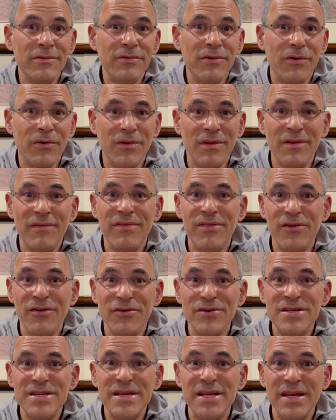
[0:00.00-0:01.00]
total of
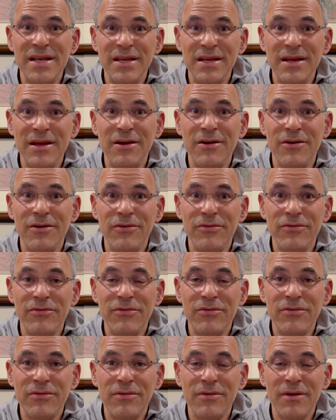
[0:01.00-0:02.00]
13
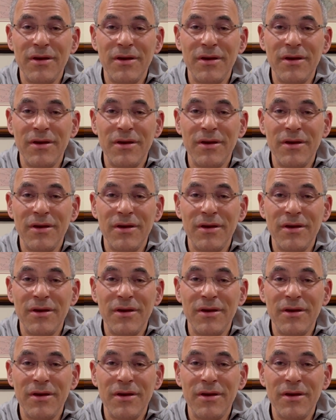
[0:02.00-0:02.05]
years.